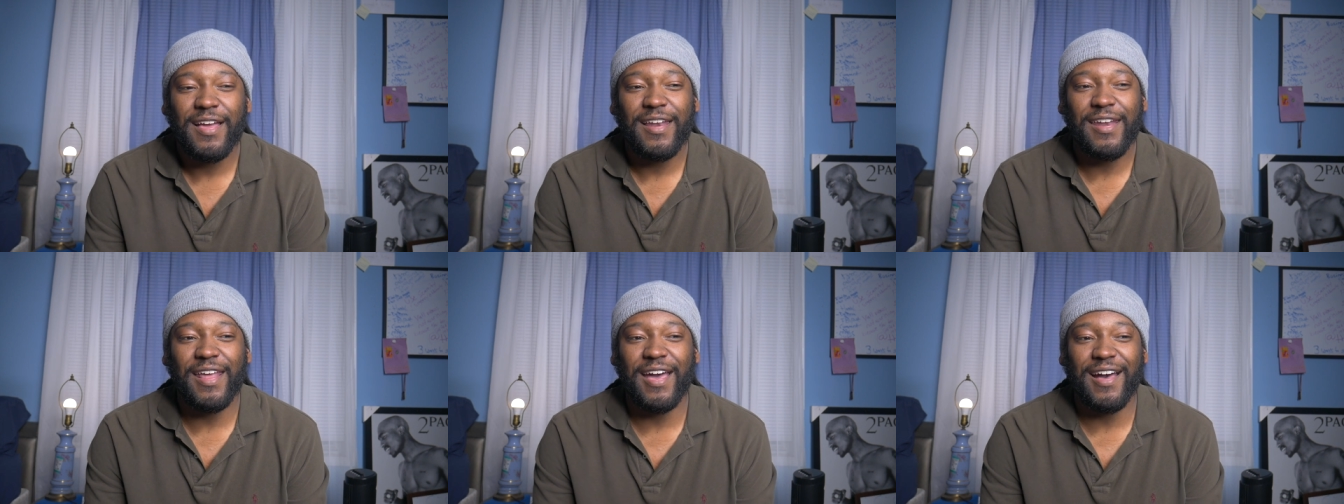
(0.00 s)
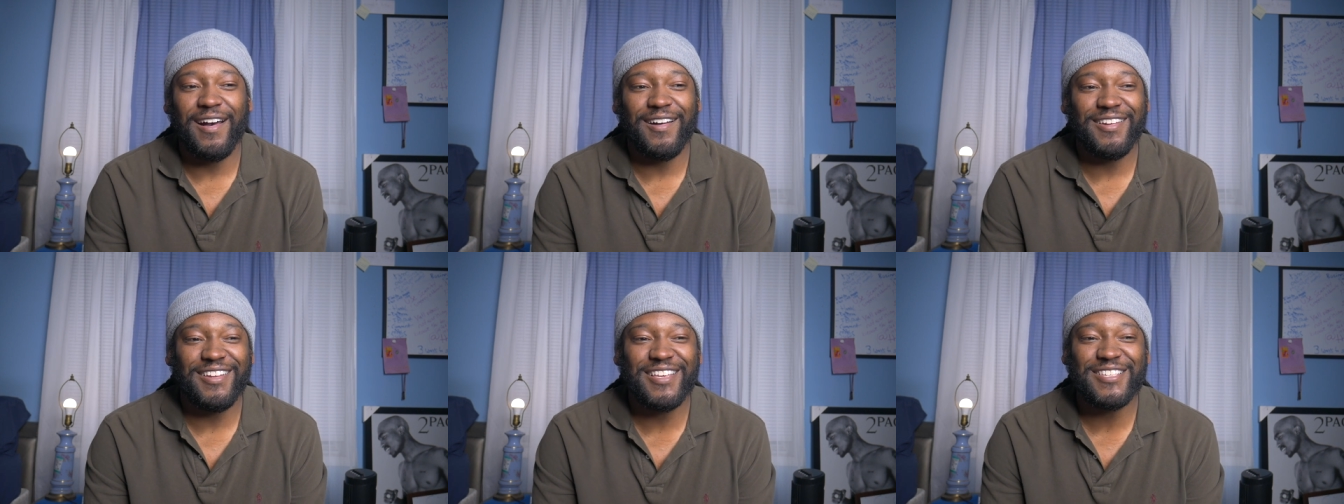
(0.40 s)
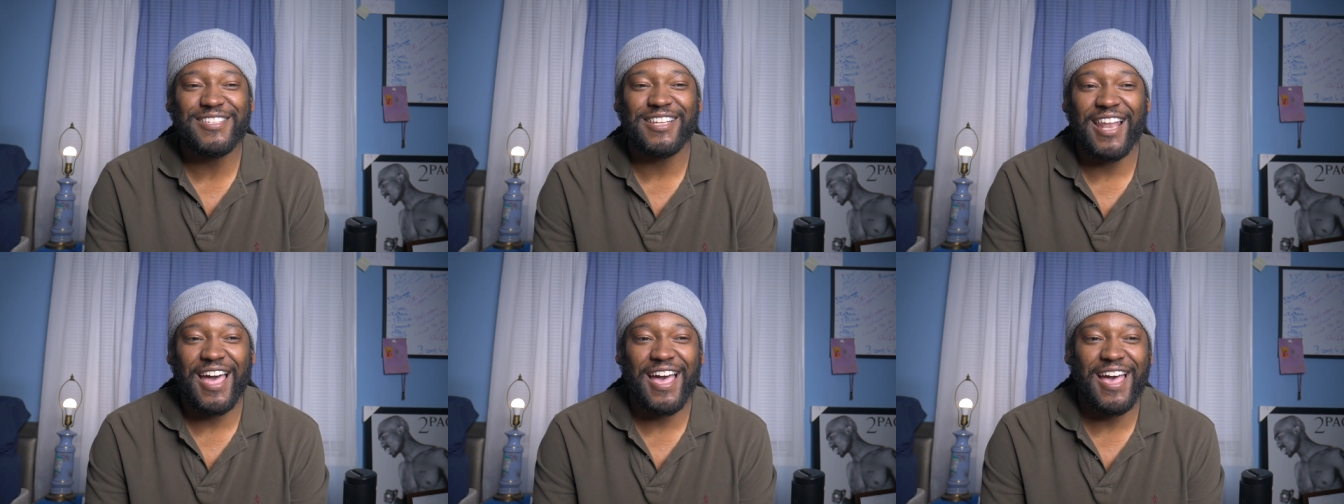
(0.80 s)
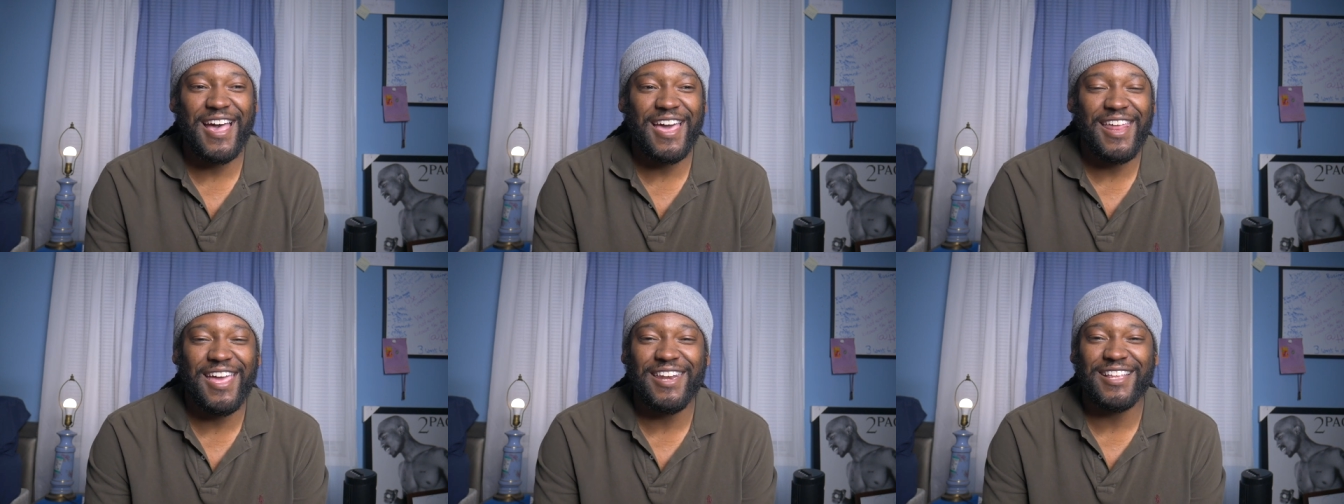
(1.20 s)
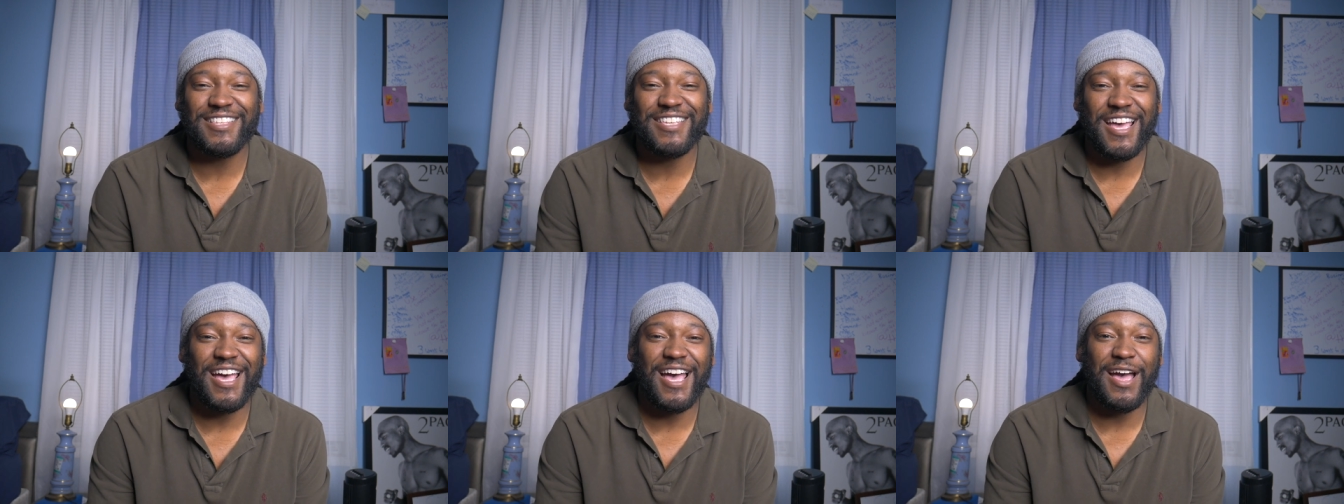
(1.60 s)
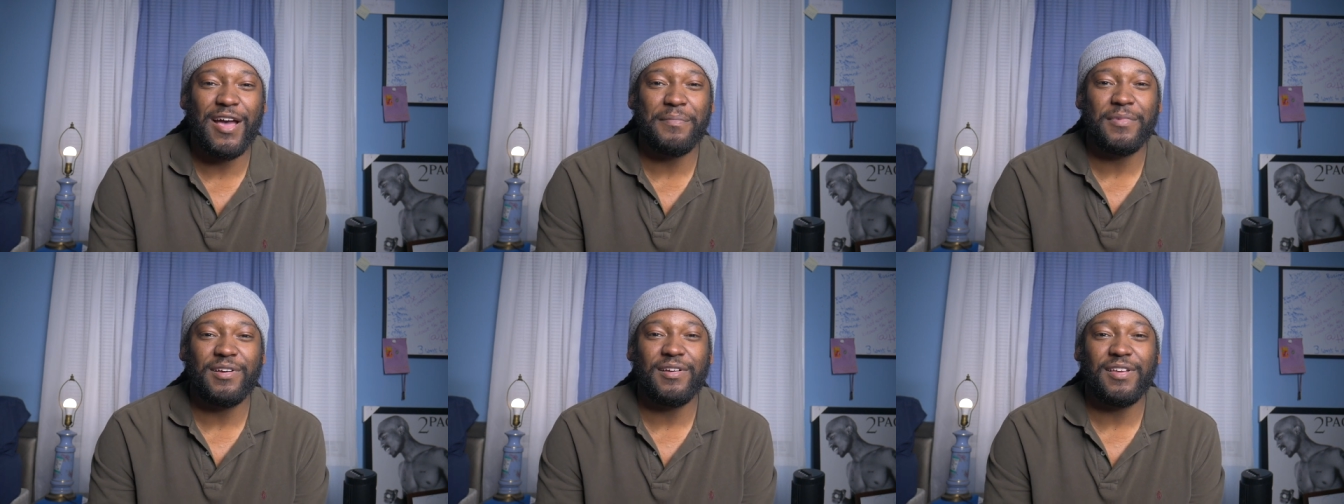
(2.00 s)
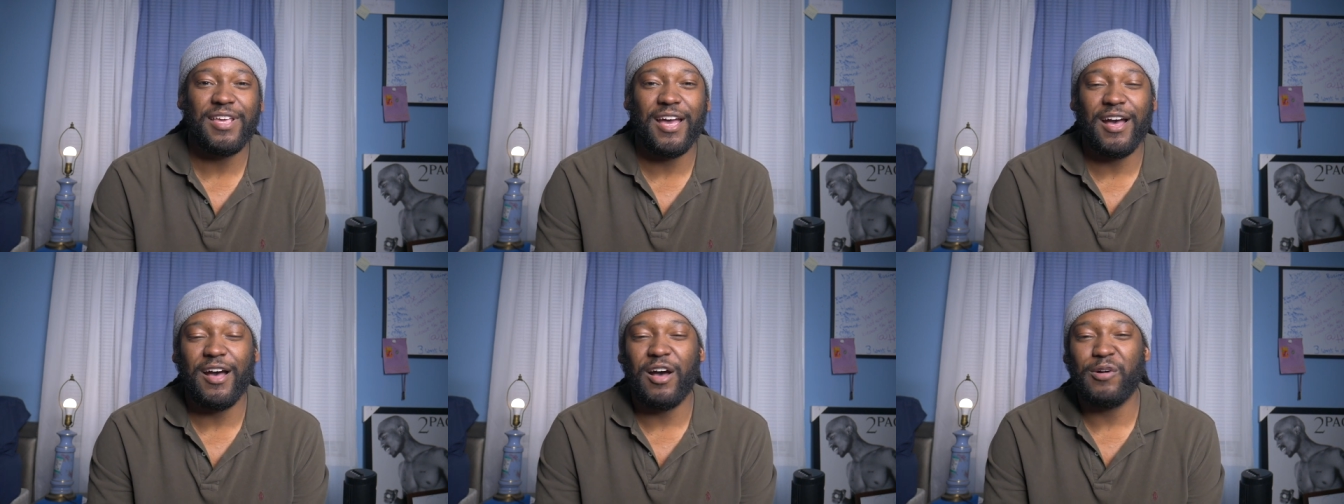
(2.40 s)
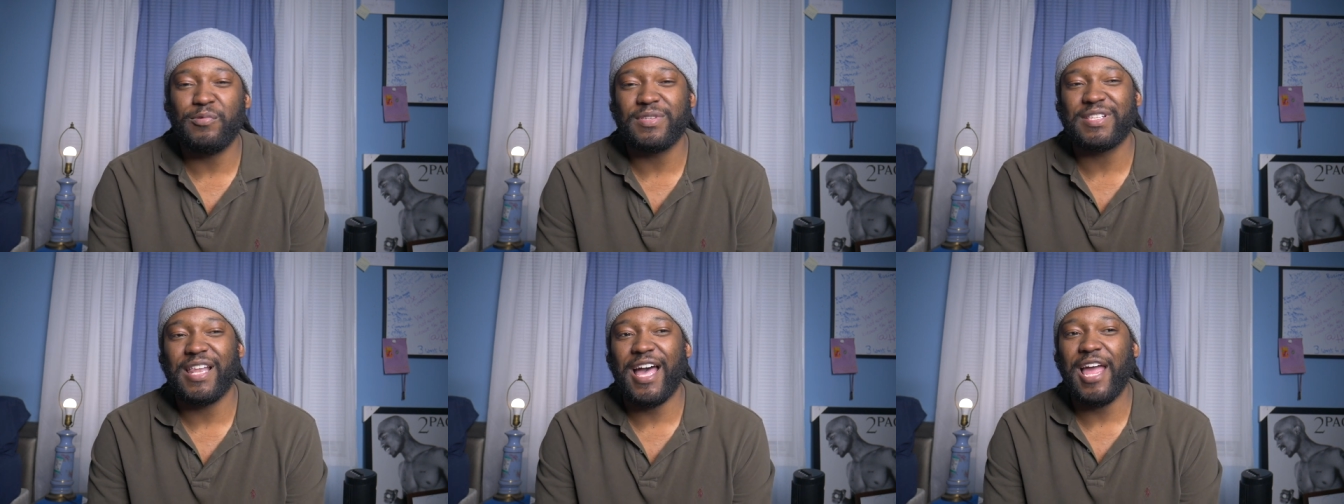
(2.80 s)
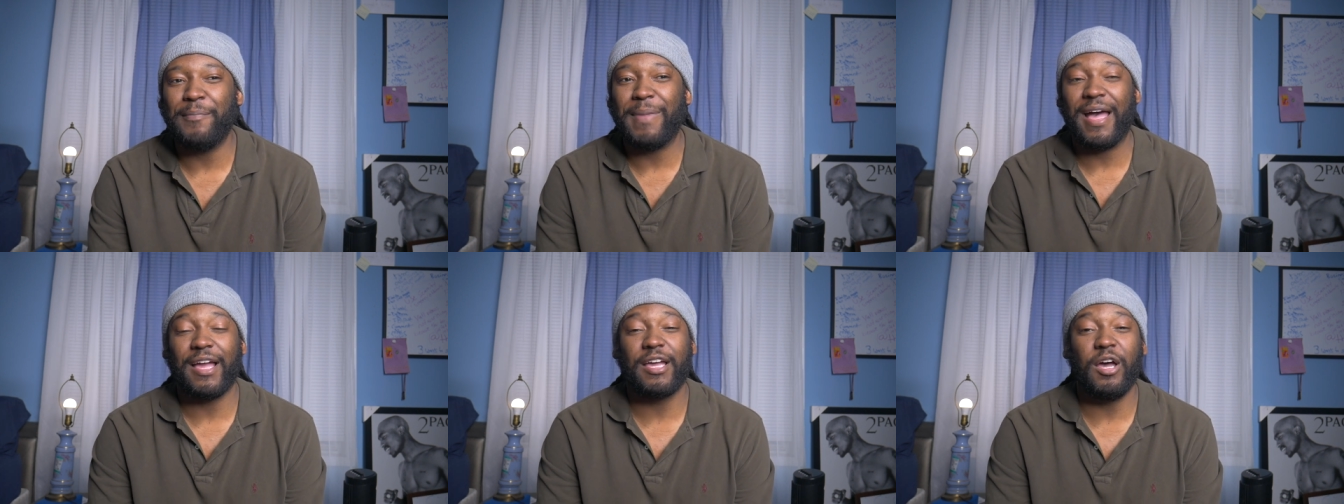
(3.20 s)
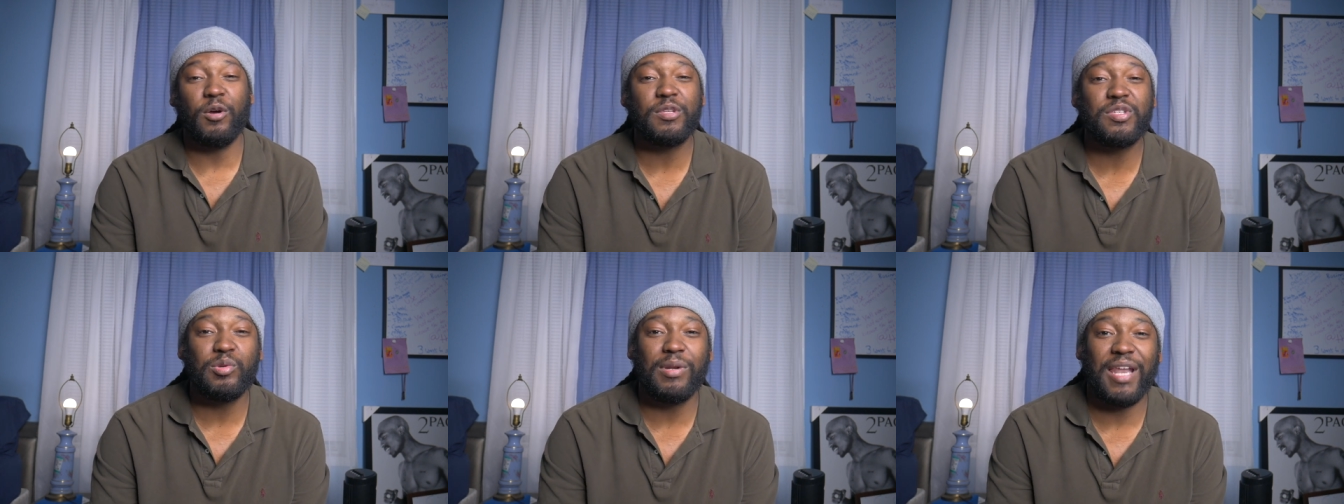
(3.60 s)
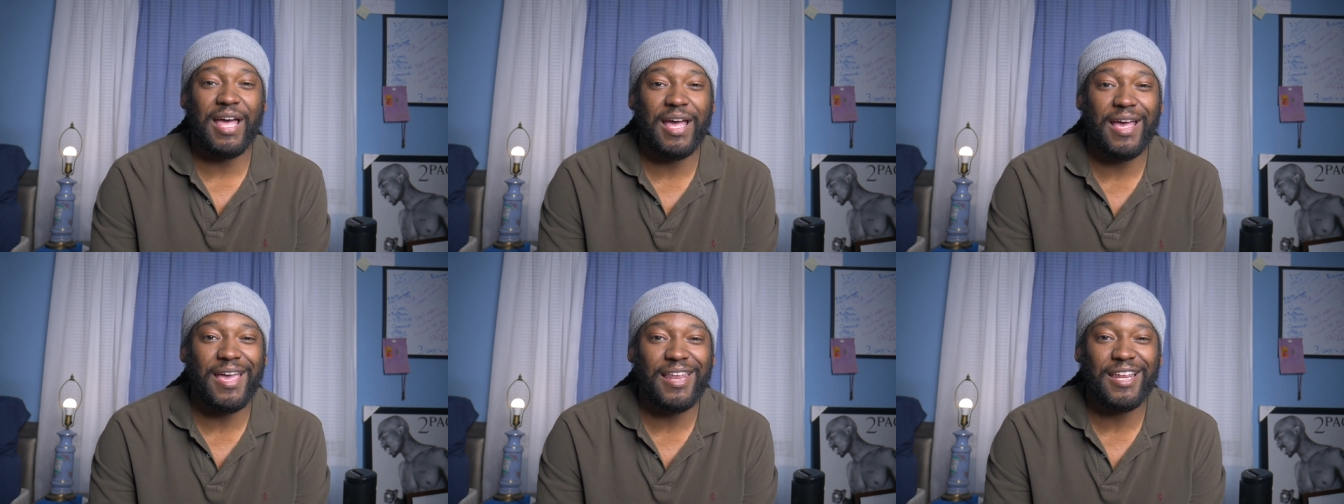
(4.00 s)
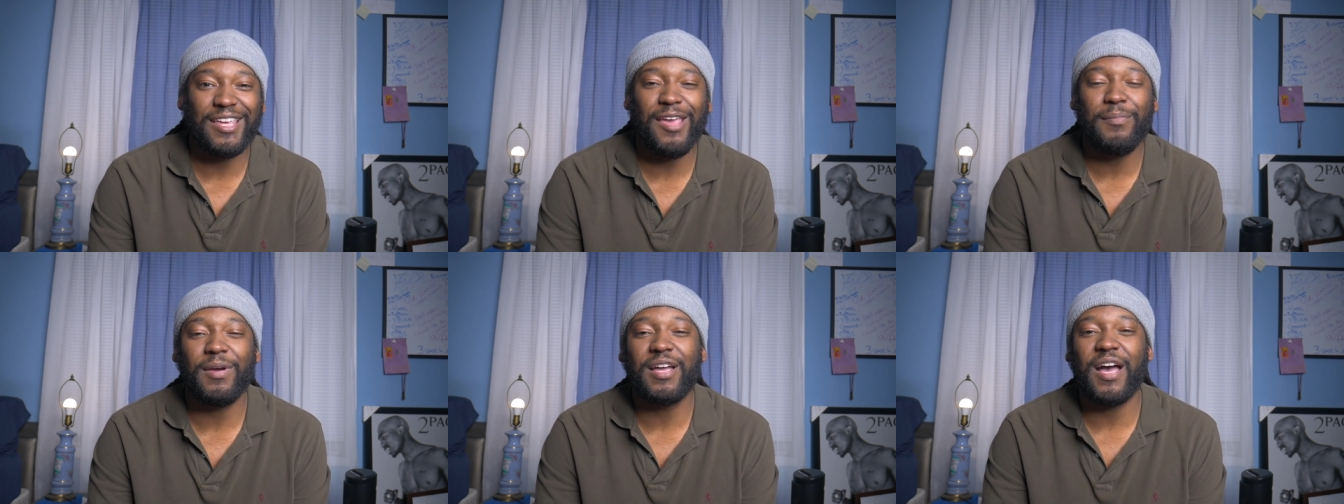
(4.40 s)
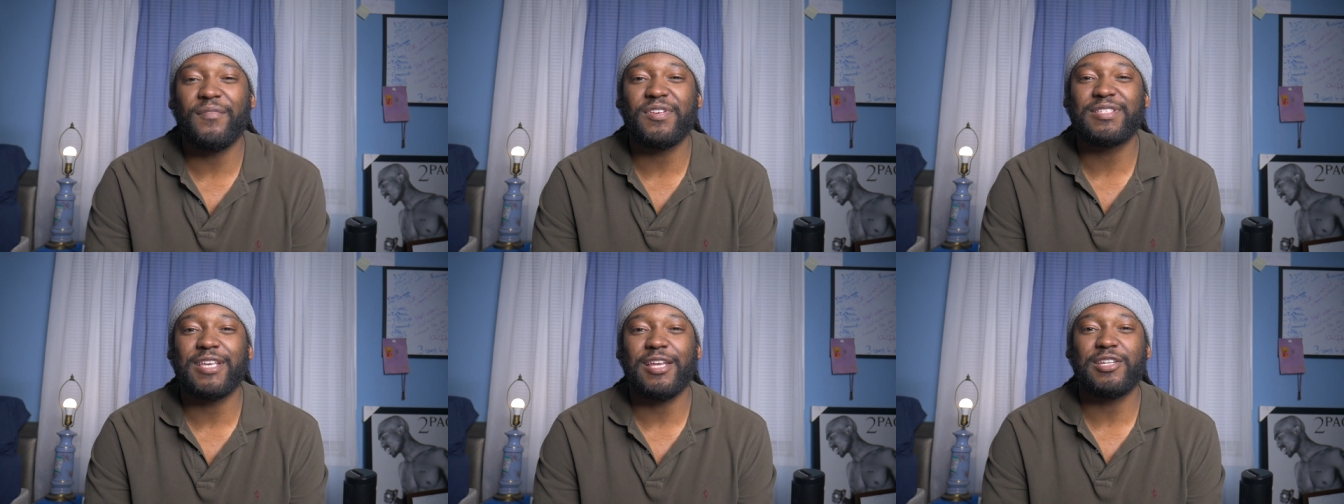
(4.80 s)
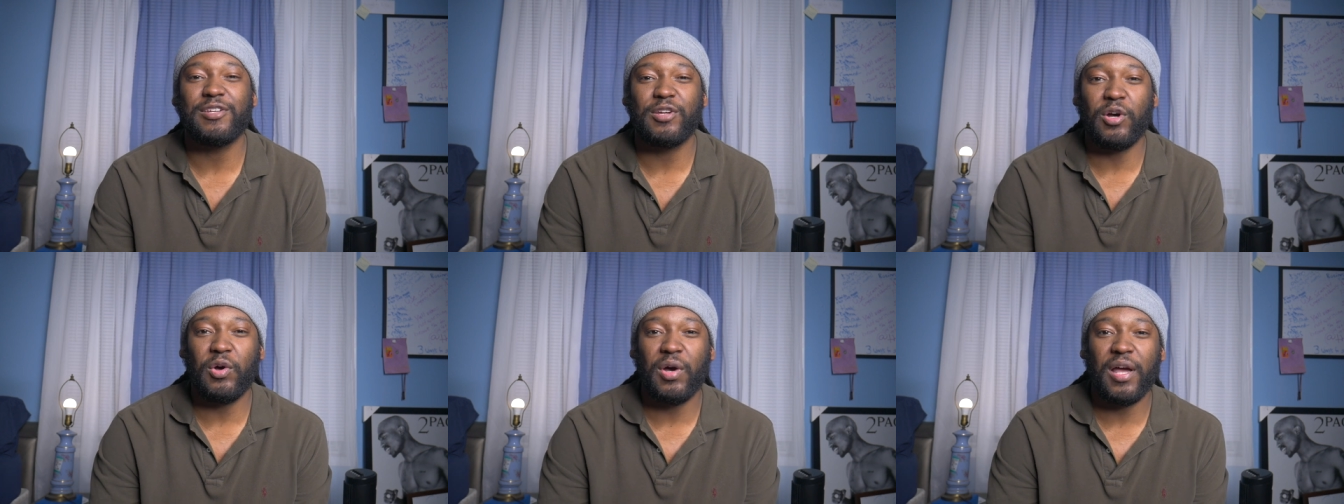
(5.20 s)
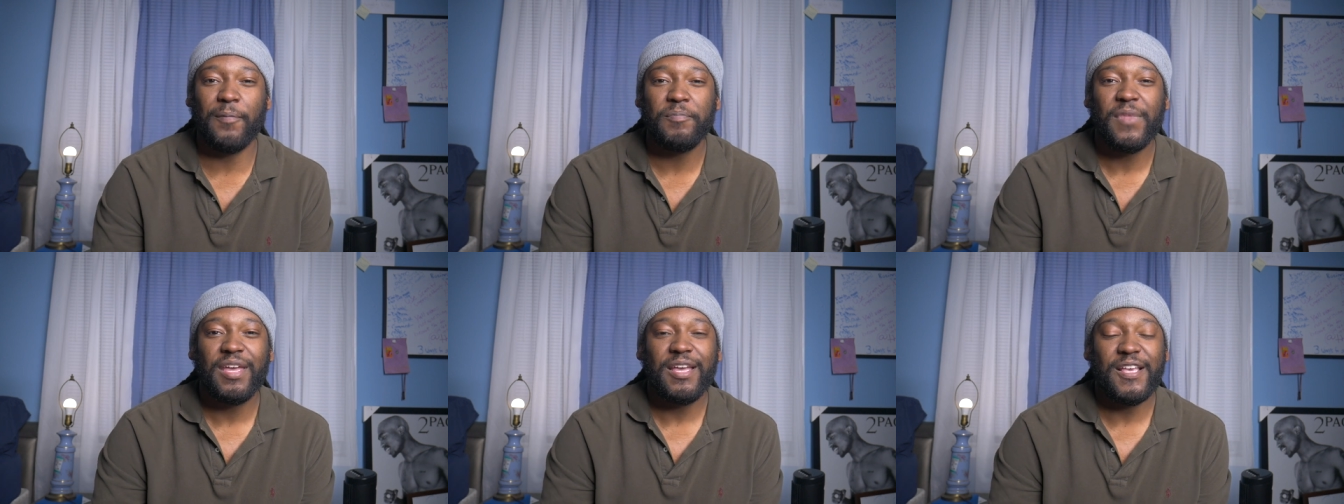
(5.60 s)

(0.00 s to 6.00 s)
Now, this line at the time, y'all, was like my go-to line to keep a conversation going,